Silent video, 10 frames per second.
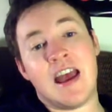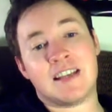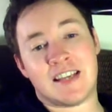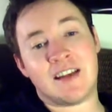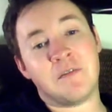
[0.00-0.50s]

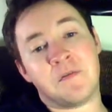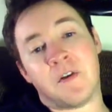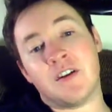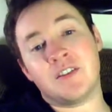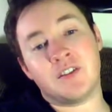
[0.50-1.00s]
it's kind of
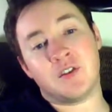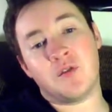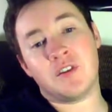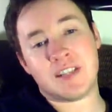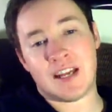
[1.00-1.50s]
fun,
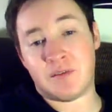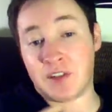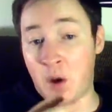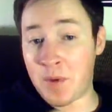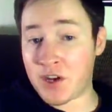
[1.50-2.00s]
it's kind of a
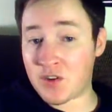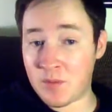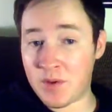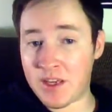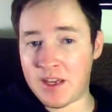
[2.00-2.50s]
little bit
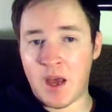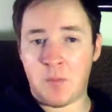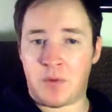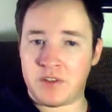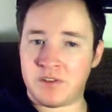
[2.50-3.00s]
creepy,
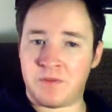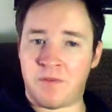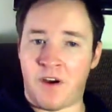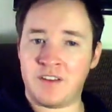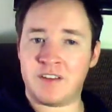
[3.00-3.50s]
but it's
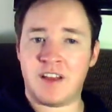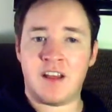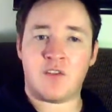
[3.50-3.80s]
fun.